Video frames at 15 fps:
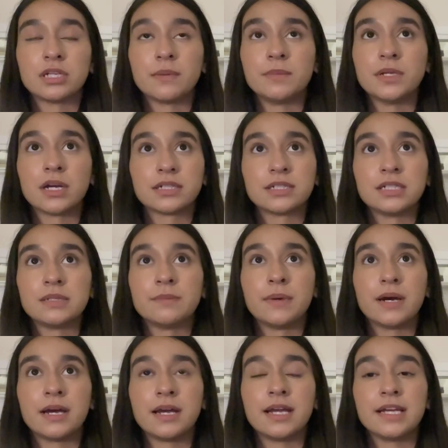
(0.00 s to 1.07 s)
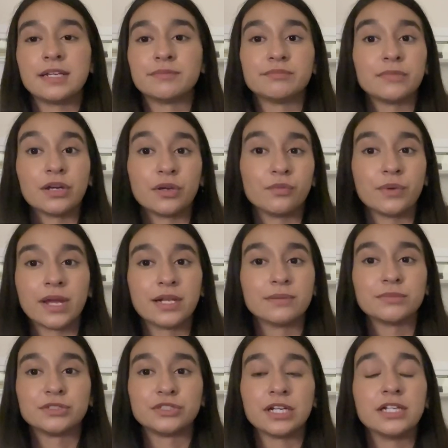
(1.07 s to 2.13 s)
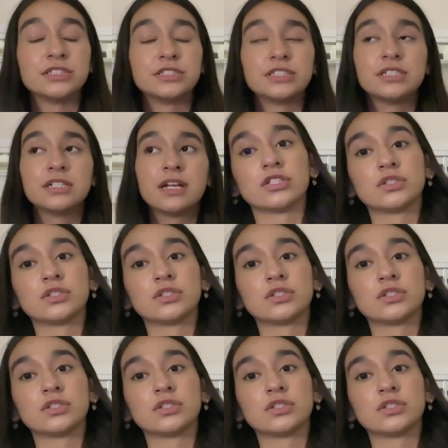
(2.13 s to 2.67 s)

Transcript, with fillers: abducted by a random stranger.